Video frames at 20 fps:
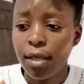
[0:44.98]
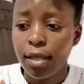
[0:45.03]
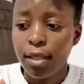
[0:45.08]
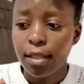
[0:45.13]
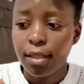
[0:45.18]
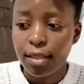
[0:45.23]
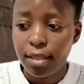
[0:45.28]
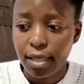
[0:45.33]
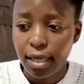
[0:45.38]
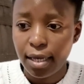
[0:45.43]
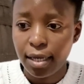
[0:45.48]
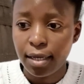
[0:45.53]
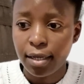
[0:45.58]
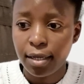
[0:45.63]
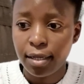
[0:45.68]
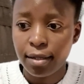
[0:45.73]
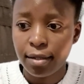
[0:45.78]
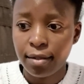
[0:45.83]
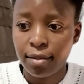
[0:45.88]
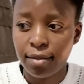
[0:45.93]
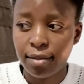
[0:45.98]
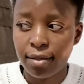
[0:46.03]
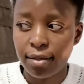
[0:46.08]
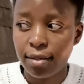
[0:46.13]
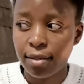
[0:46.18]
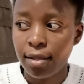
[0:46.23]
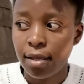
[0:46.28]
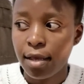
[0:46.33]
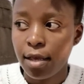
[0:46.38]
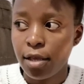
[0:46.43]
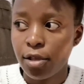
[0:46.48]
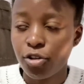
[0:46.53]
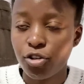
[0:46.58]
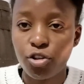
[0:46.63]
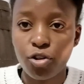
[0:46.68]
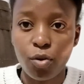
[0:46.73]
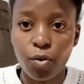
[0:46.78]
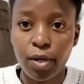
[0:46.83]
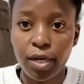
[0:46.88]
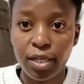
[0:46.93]
things,
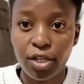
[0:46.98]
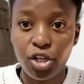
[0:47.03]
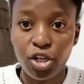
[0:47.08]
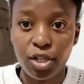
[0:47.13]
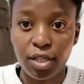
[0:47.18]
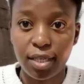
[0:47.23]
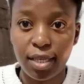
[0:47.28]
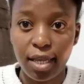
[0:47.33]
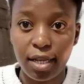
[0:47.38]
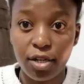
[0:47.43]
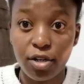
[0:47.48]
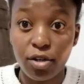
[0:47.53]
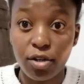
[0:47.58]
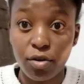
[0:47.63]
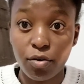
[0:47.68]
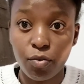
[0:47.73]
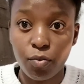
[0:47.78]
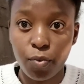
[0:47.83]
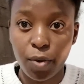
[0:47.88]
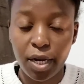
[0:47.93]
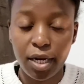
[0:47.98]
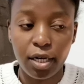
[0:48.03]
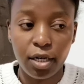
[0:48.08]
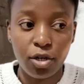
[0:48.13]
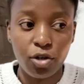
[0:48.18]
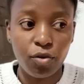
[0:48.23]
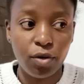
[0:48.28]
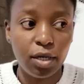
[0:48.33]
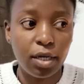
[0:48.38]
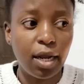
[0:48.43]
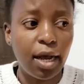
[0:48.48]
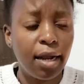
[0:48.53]
so let's just get right into it.